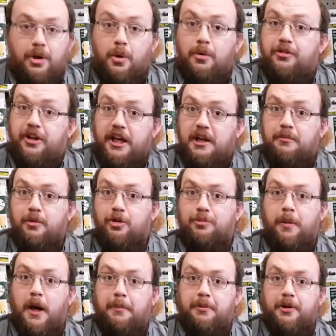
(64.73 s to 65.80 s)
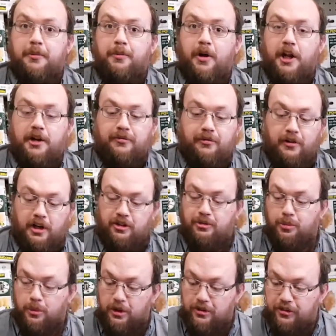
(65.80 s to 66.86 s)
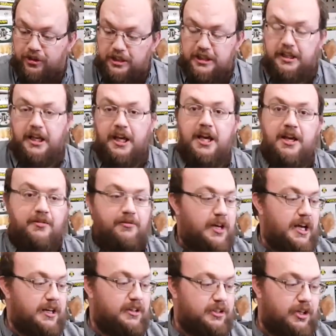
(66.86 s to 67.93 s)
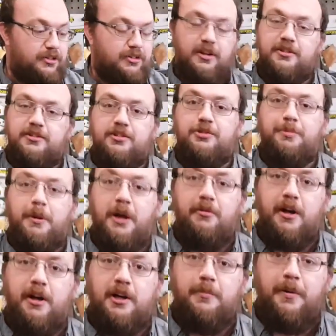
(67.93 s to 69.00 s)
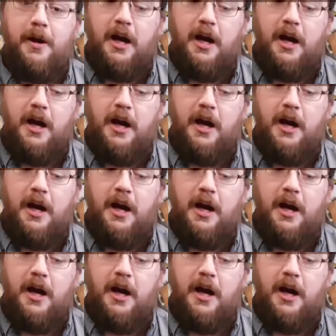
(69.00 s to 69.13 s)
So second most popular product for us was the Canvac dust collectors by Record